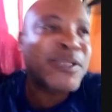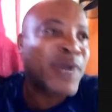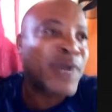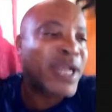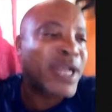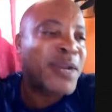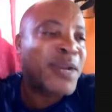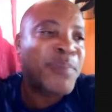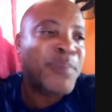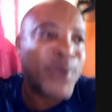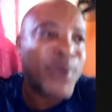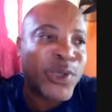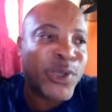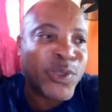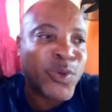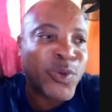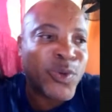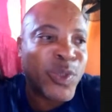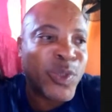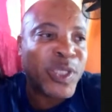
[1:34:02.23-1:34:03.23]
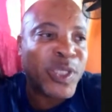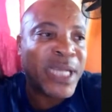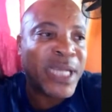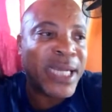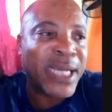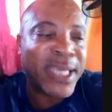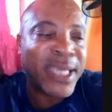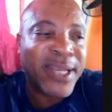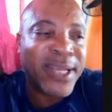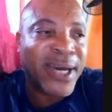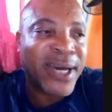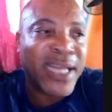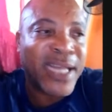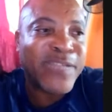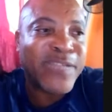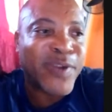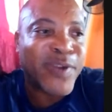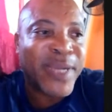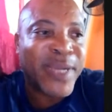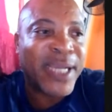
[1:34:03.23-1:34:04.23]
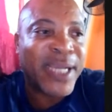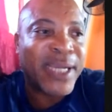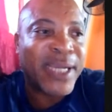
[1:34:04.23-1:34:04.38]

one of the person who was, always very